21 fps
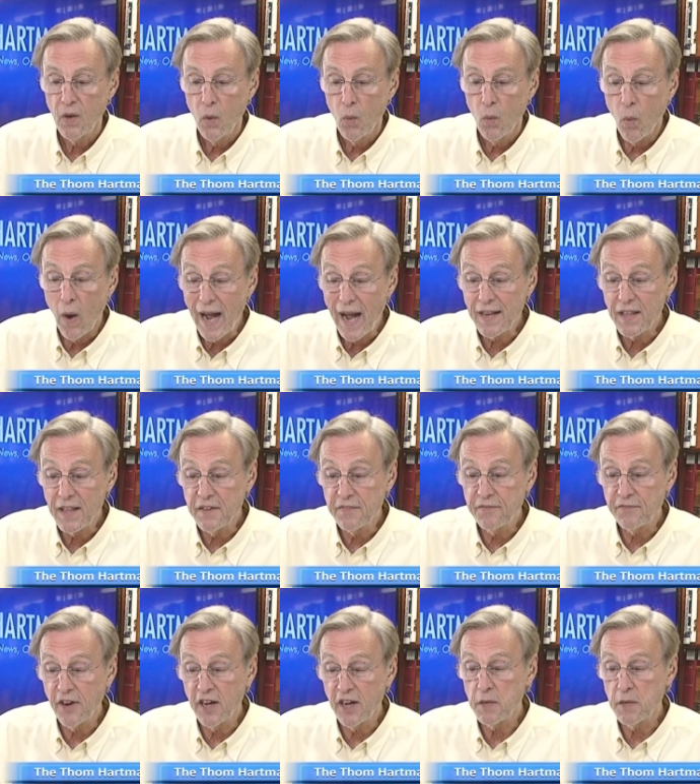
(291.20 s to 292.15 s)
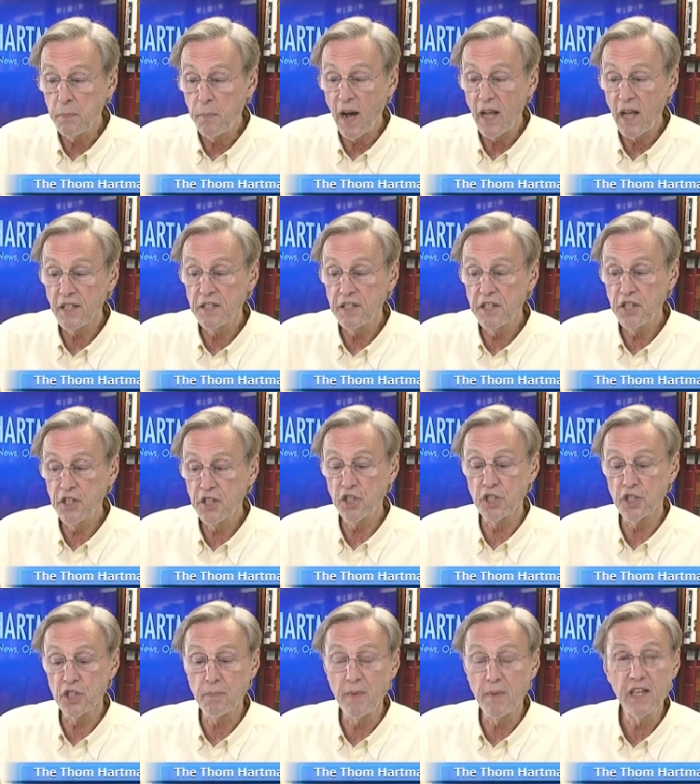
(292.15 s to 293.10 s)
Why do they fund
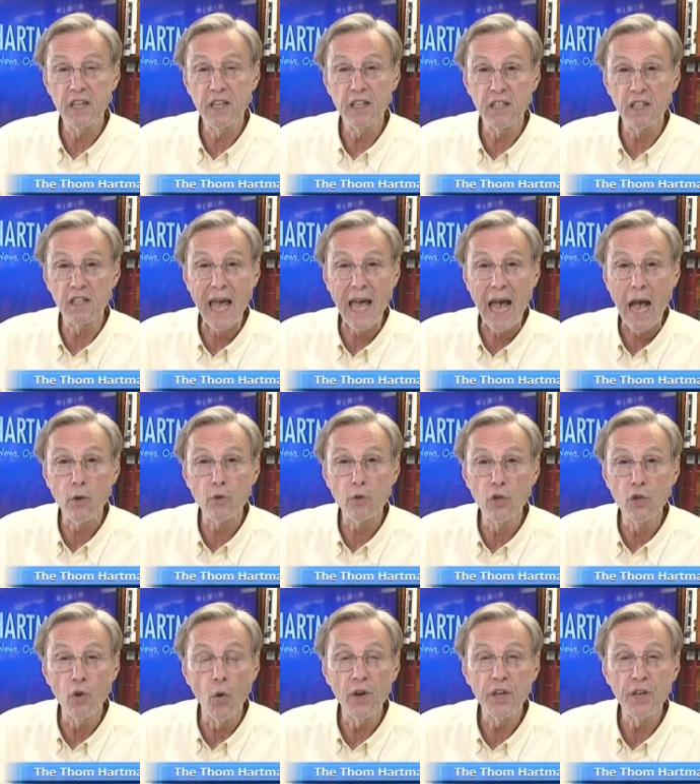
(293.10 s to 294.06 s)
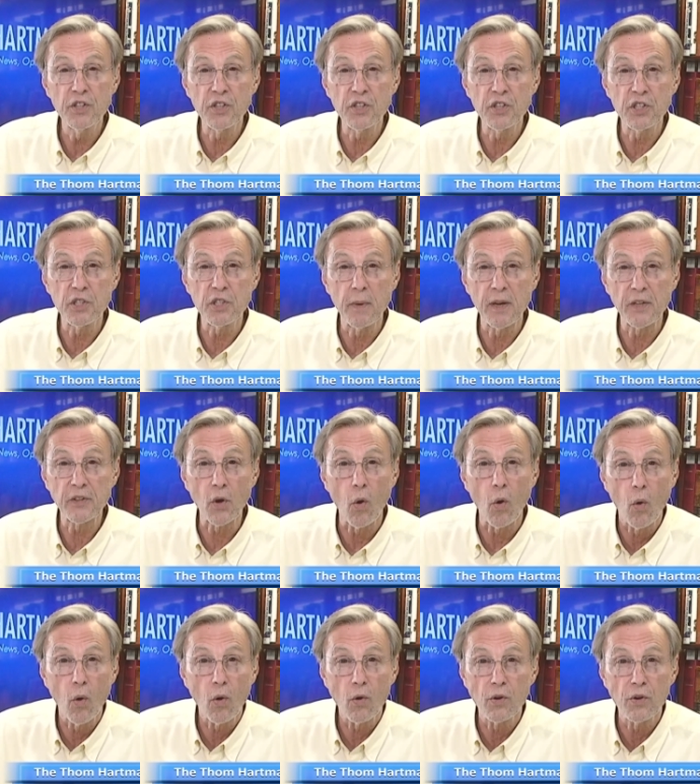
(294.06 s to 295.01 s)
politicians making loud noises about the
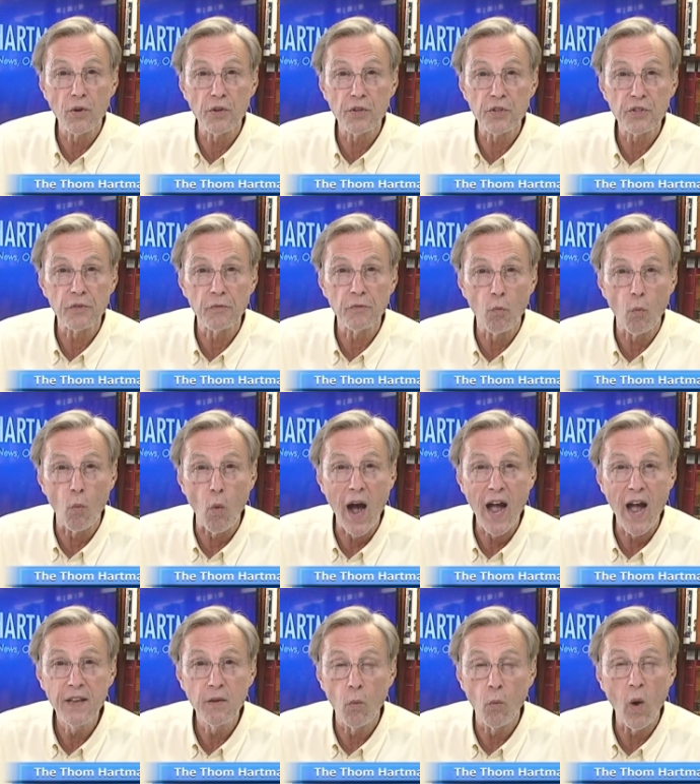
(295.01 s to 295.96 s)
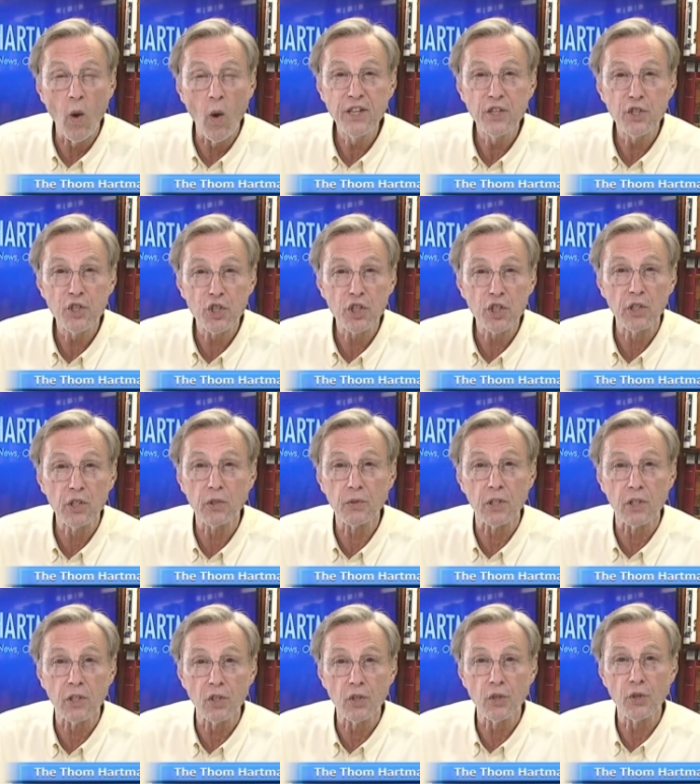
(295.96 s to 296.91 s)
horrors of white
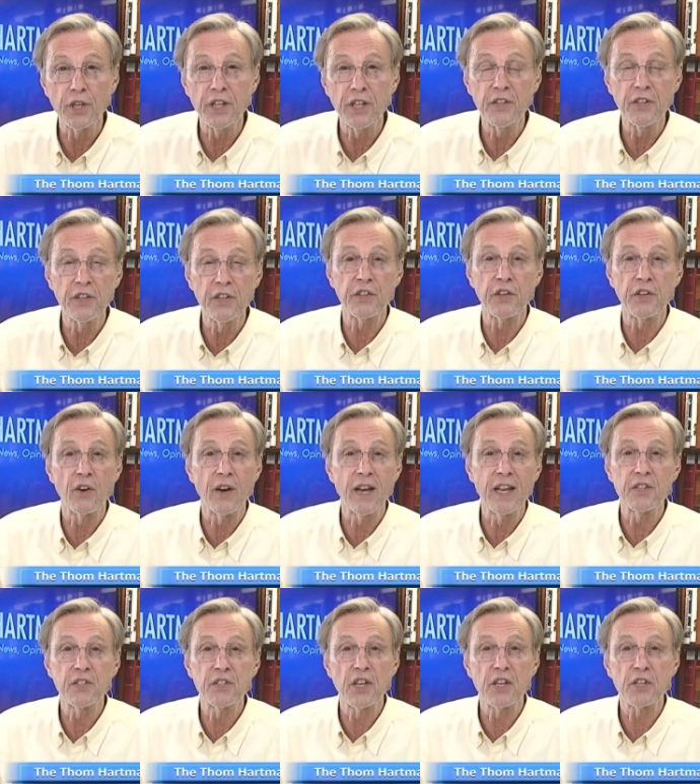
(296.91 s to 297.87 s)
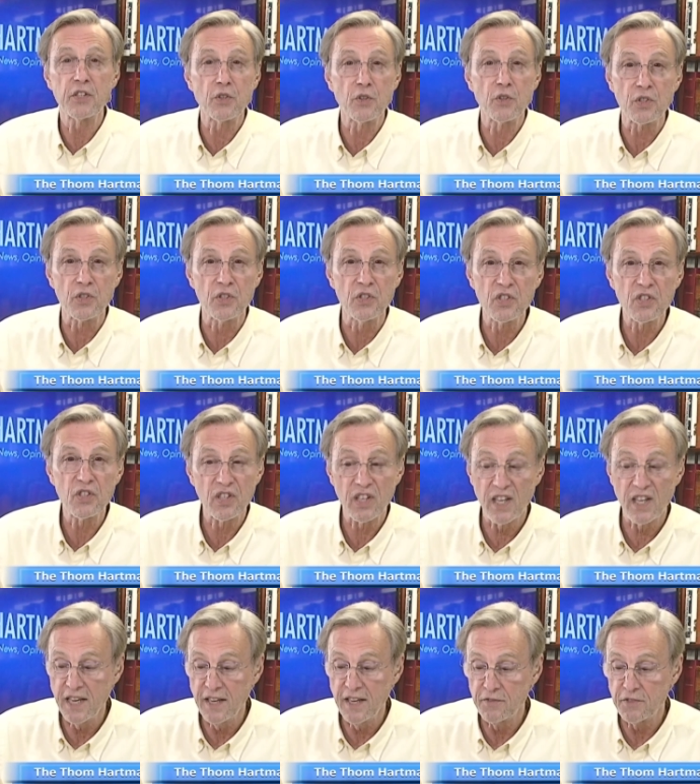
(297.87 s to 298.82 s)
children learning that their ancestors
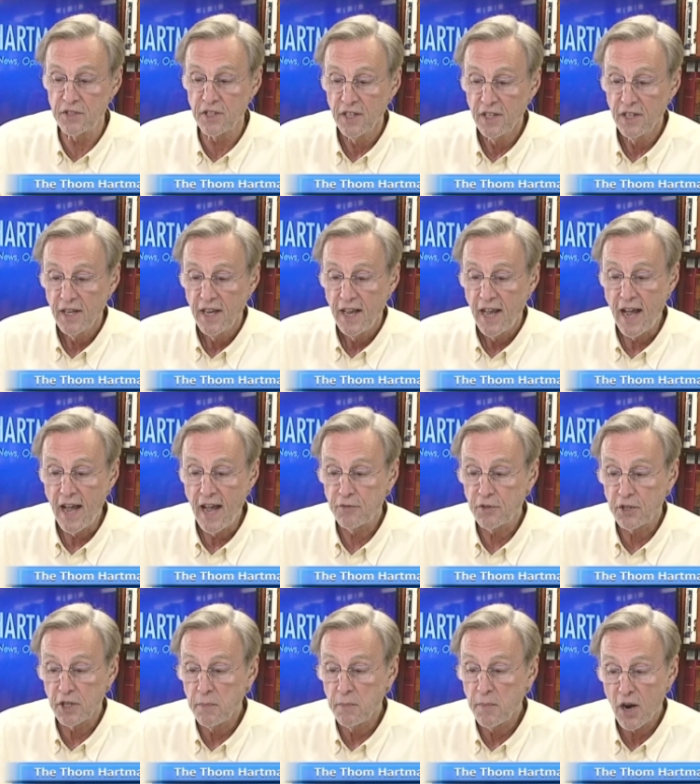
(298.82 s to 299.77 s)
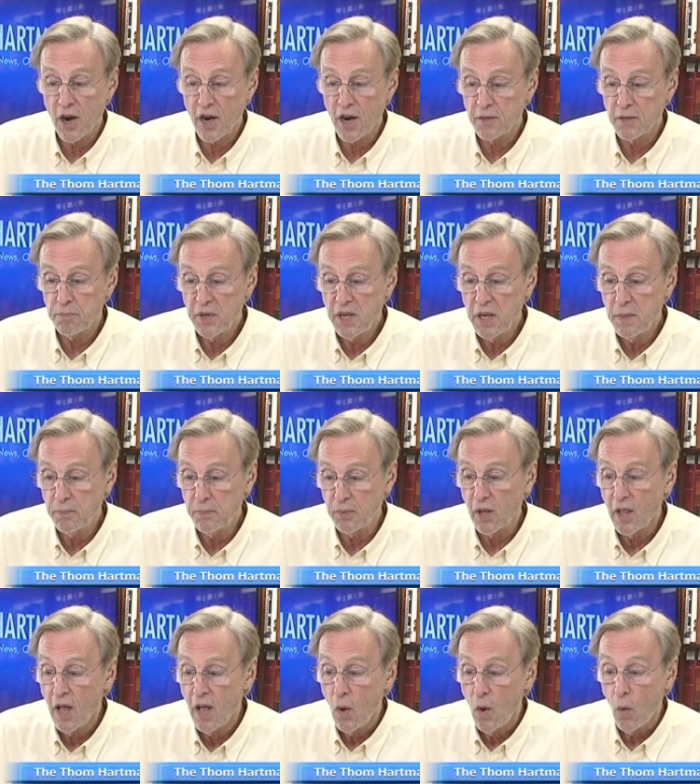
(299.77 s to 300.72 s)
enslaved African-American
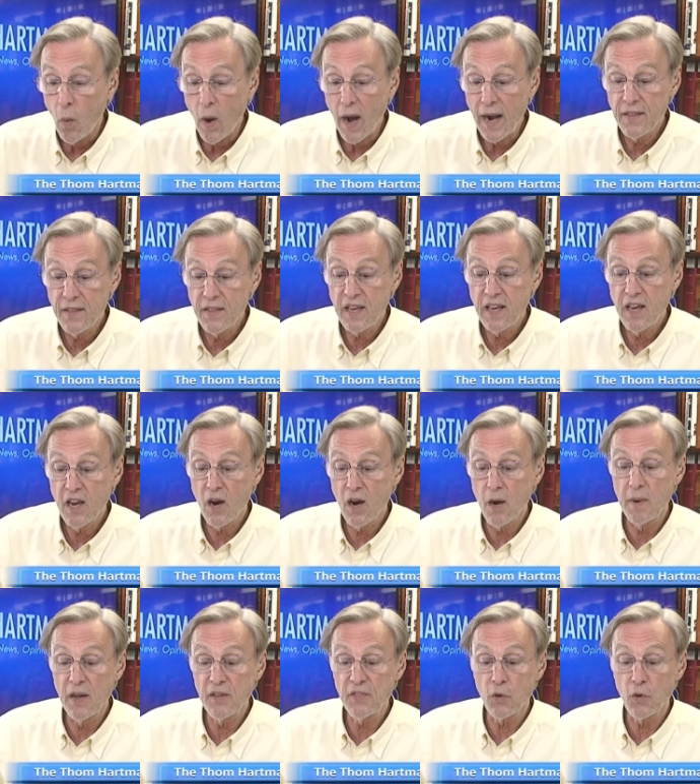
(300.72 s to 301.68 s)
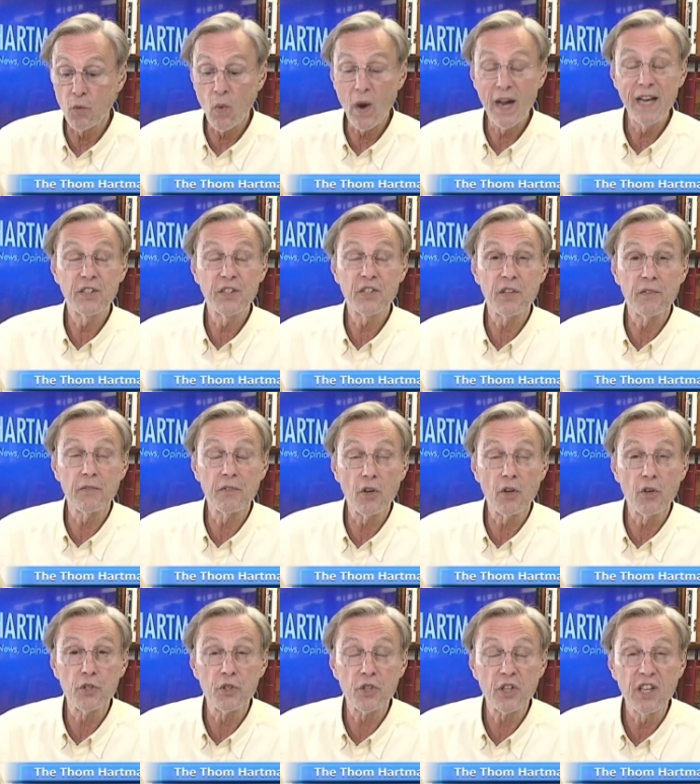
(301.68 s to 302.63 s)
people. Why do they care about the rights of
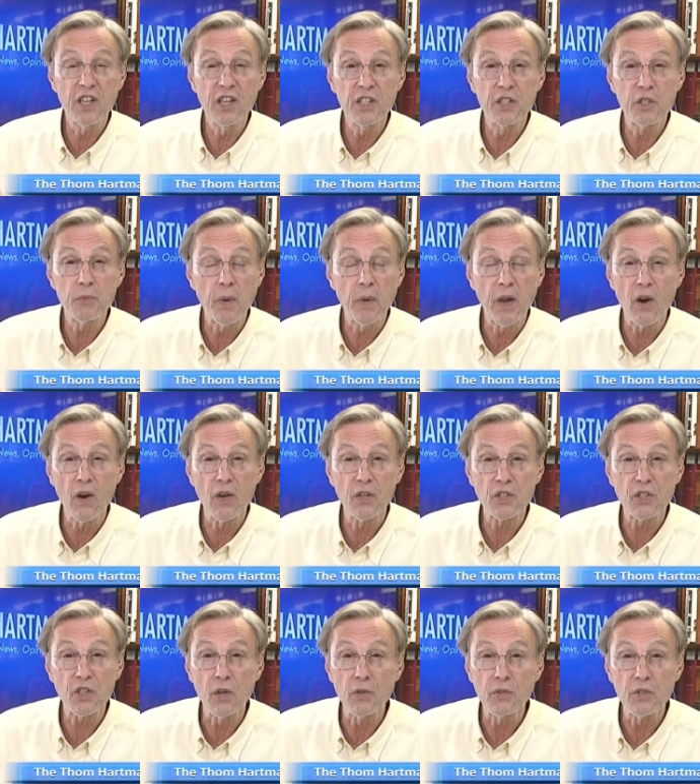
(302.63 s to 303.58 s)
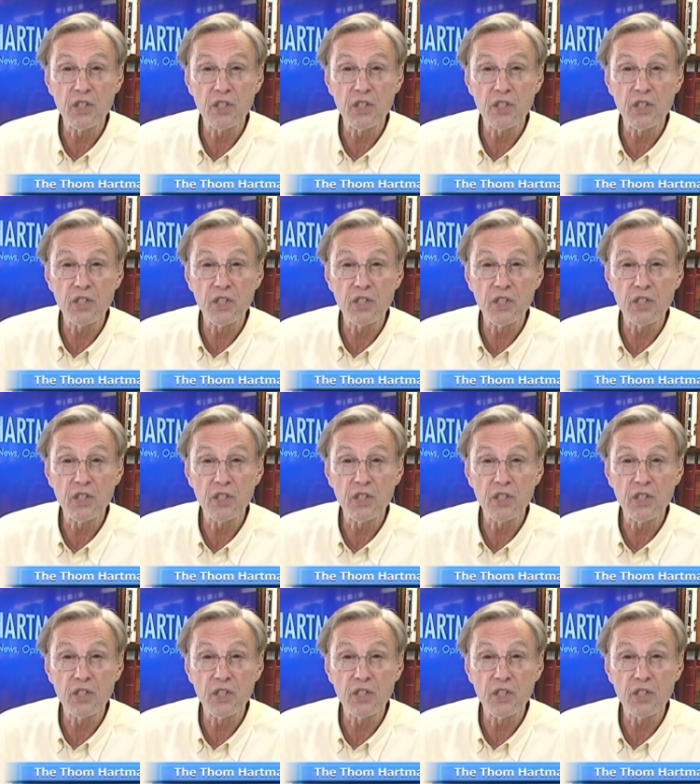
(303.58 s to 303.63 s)
those kids' parents to own